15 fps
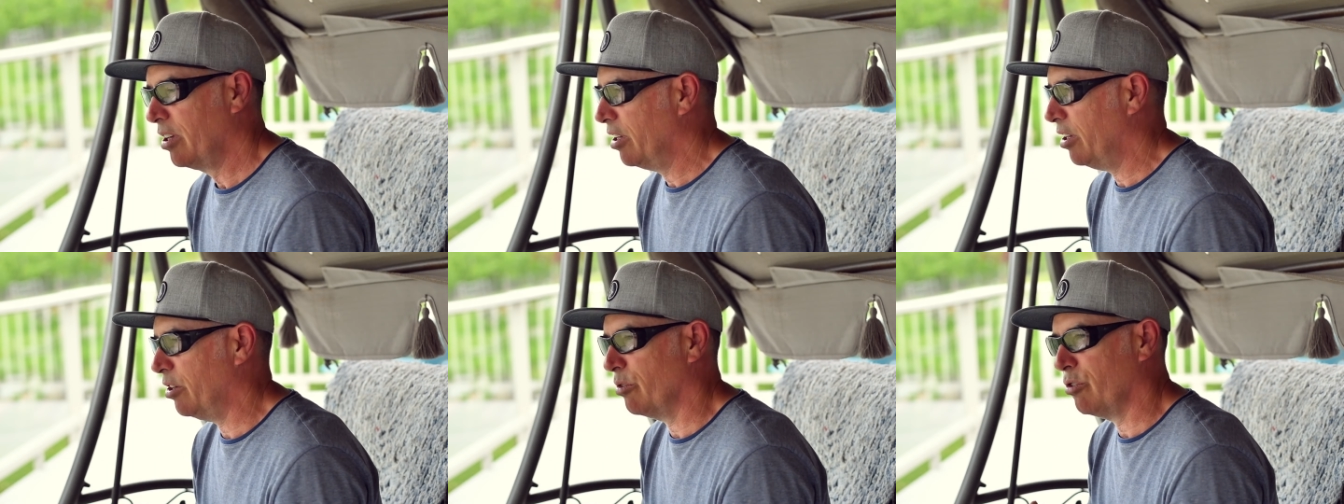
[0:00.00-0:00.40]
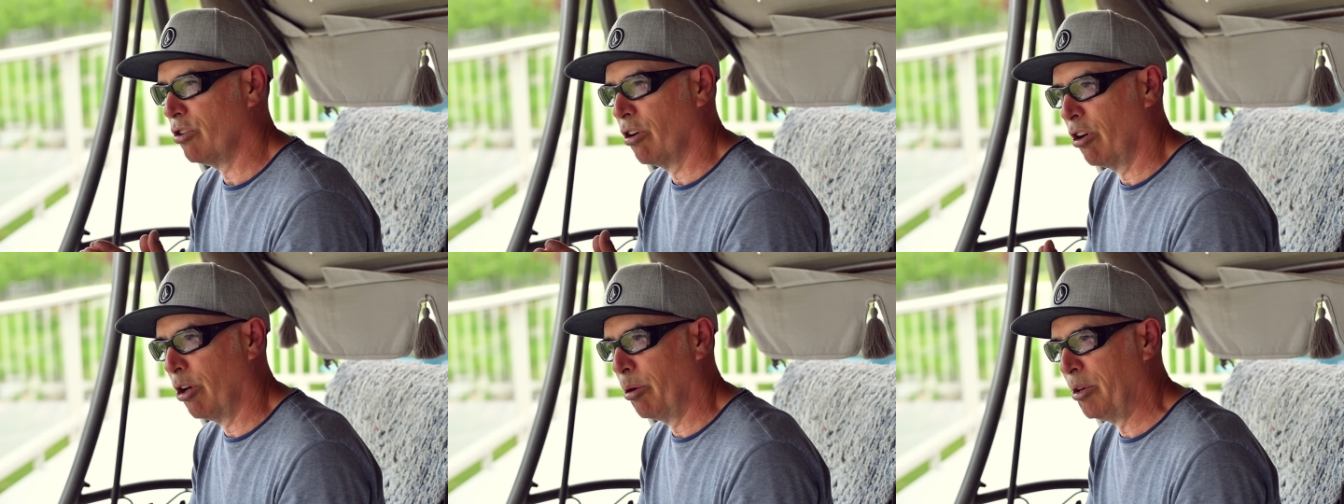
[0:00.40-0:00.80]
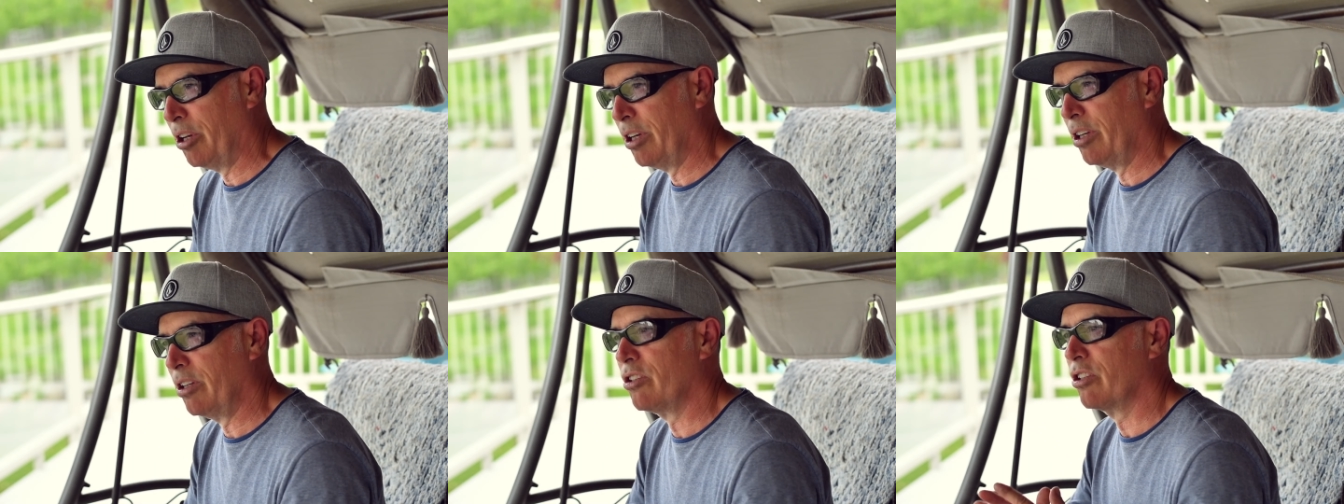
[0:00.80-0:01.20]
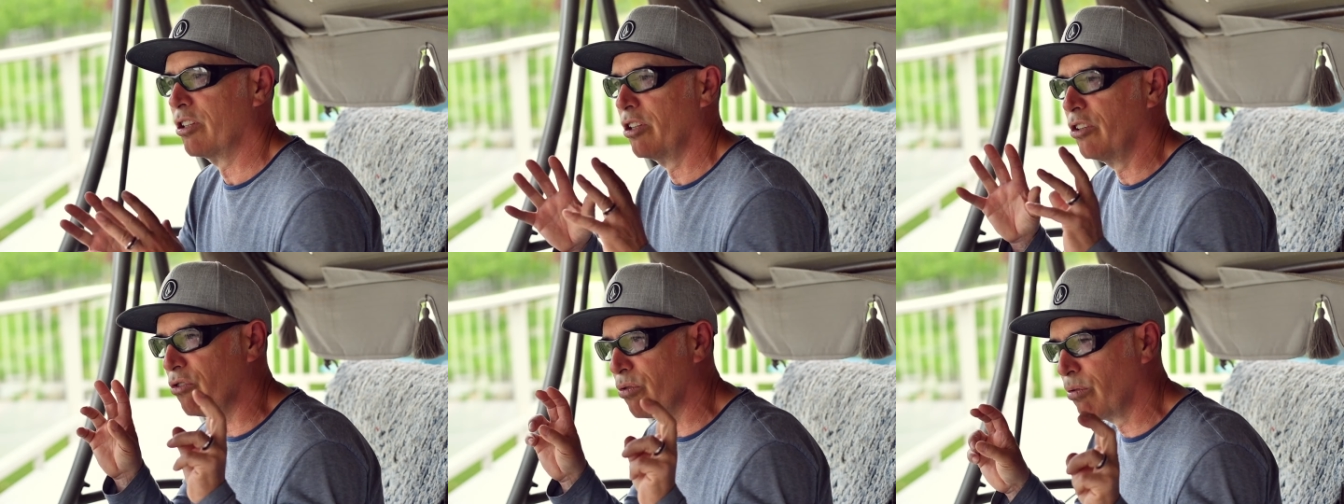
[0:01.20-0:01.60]
You know, dominance,
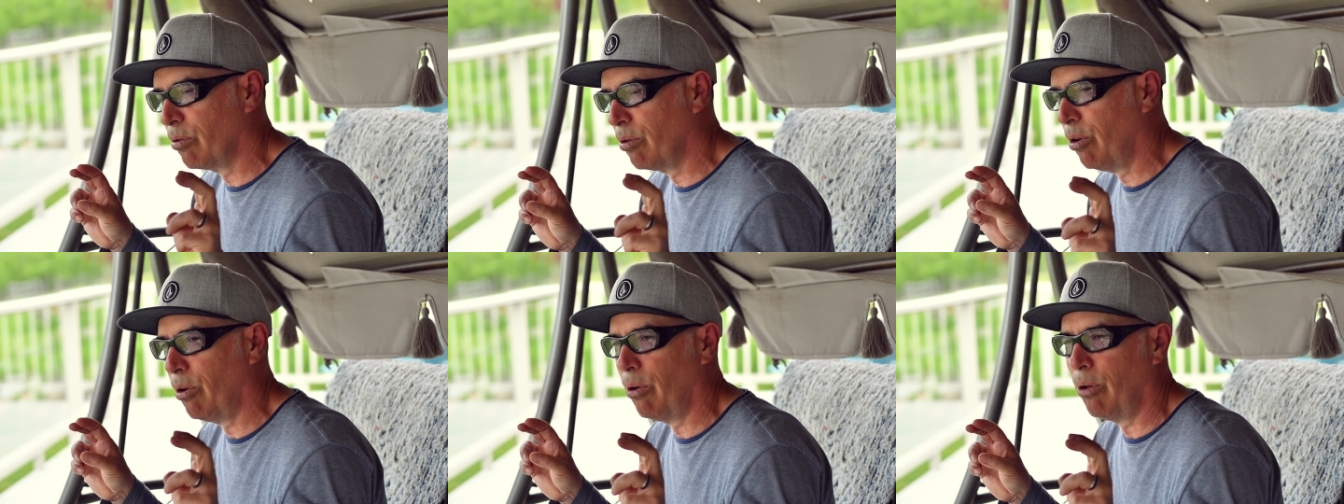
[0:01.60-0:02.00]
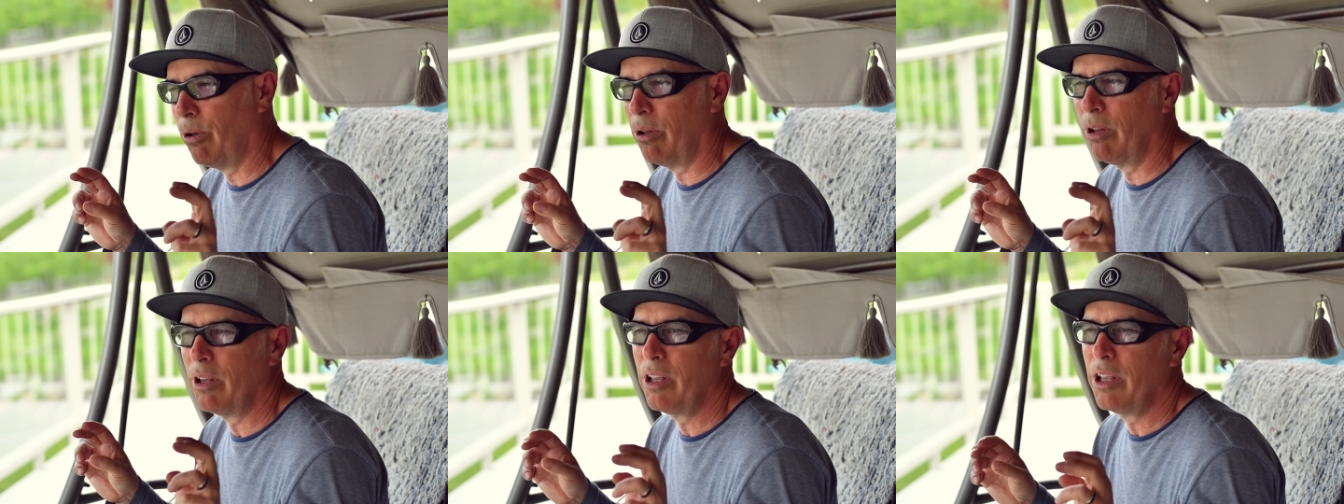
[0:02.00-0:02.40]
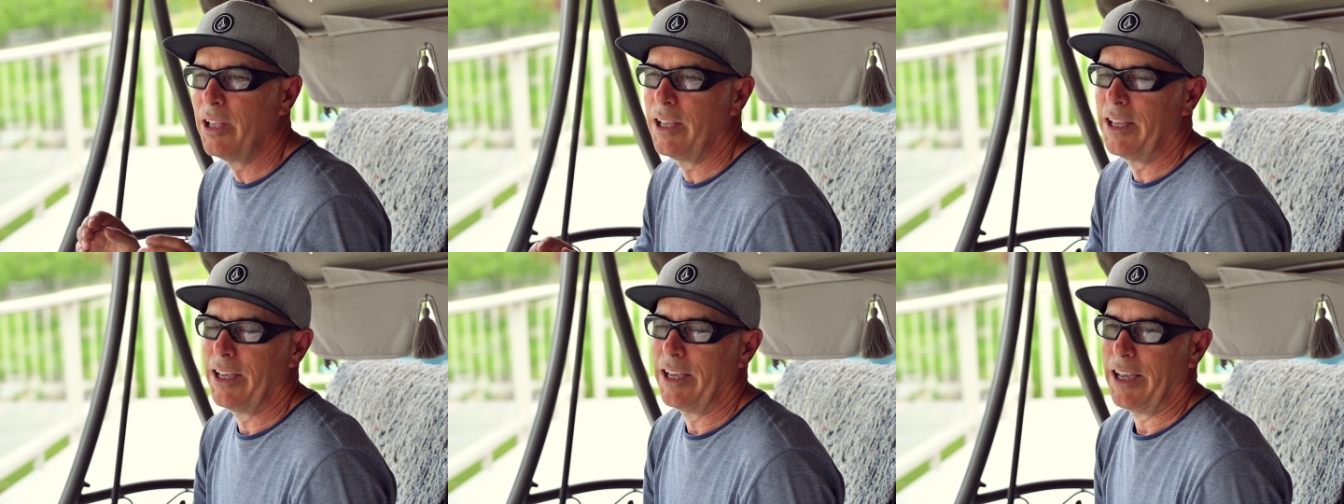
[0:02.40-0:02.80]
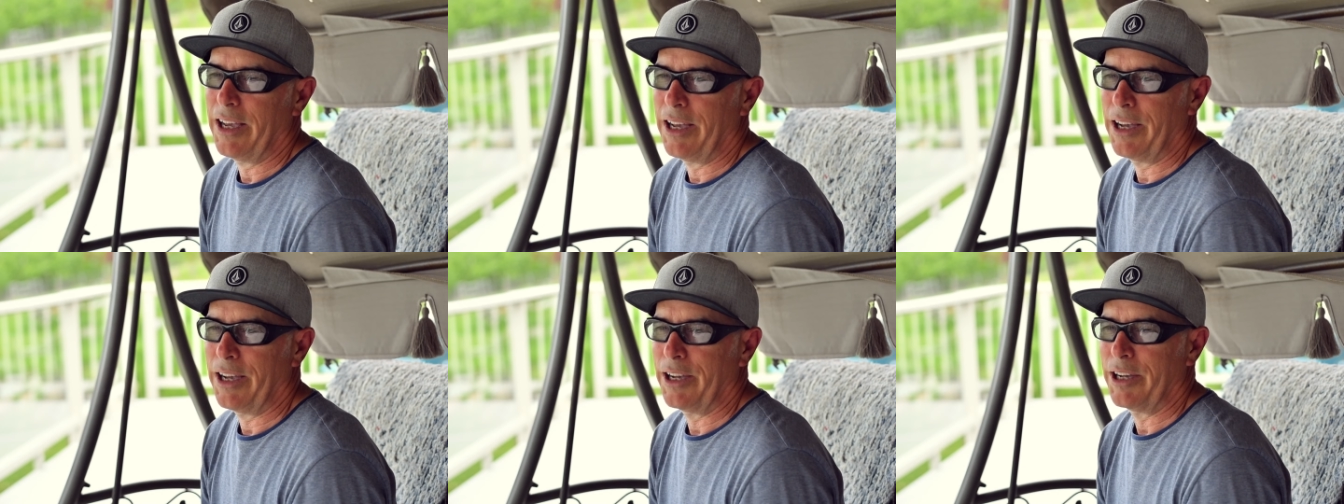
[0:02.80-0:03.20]
control.
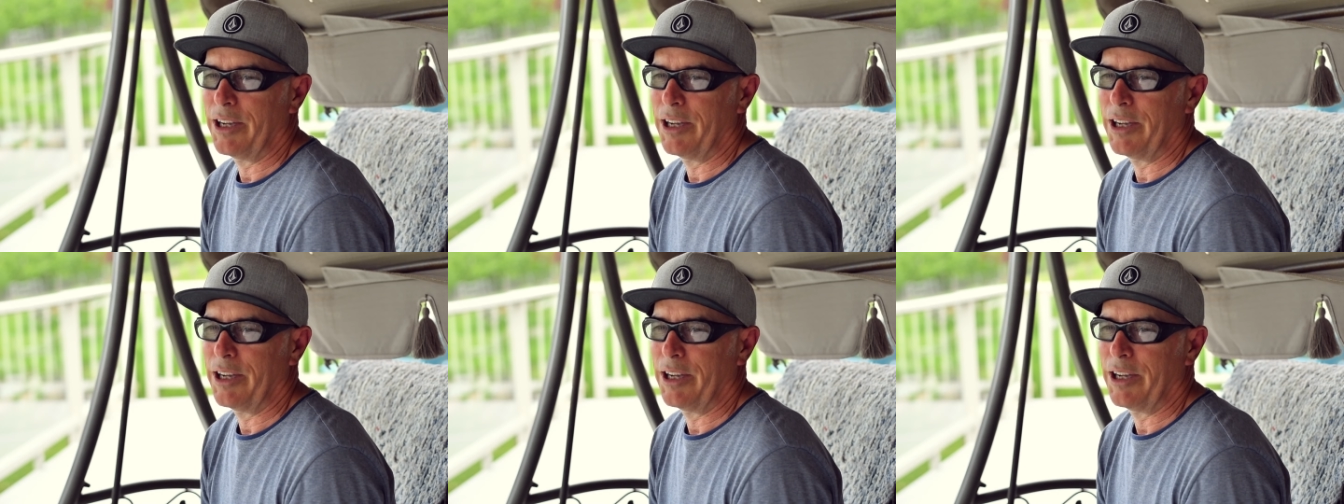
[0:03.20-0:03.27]
Uh,